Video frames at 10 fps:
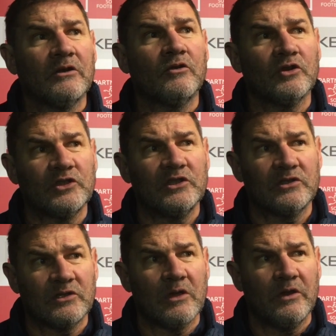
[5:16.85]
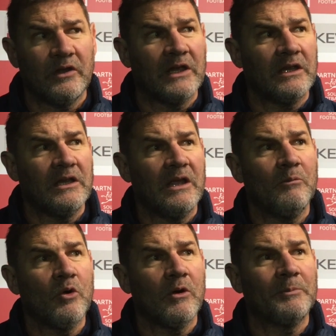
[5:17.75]
crosses so that they can get
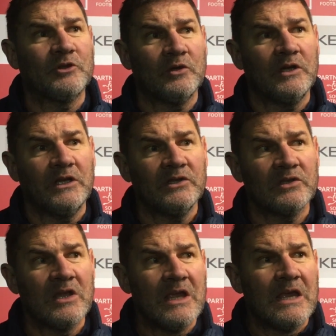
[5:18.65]
more opportunities.